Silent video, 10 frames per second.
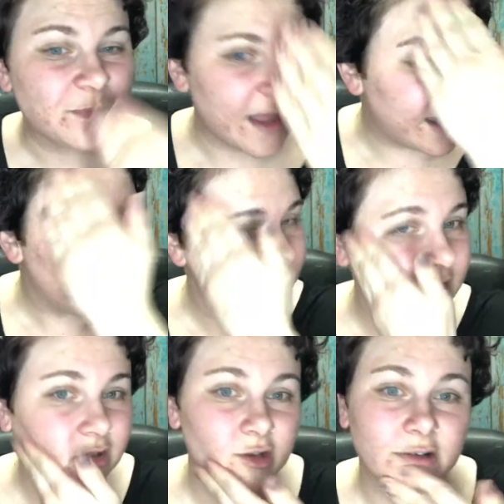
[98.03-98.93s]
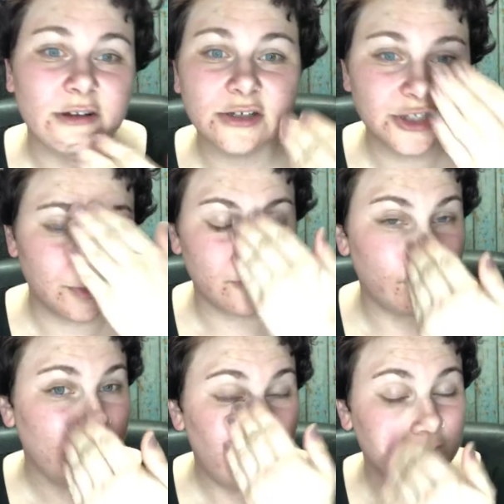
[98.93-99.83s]
and look super
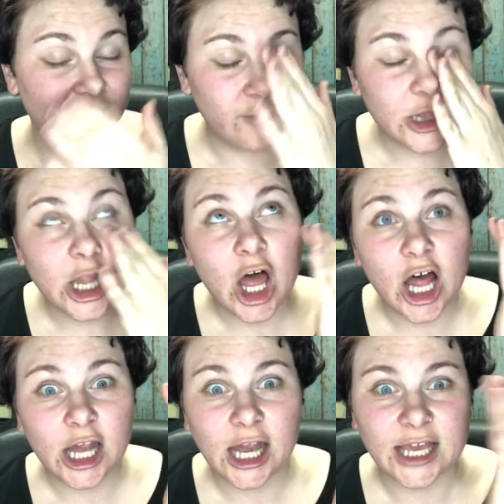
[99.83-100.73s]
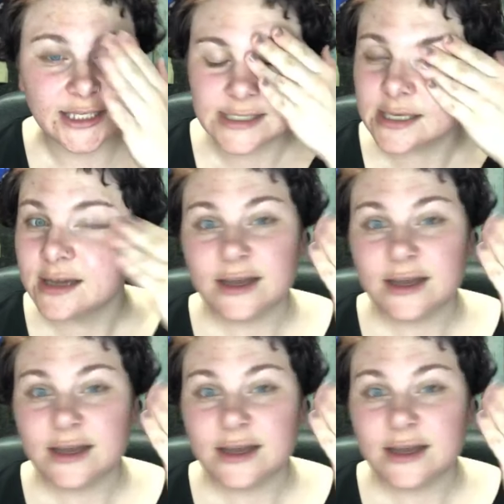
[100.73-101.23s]
fall flawless.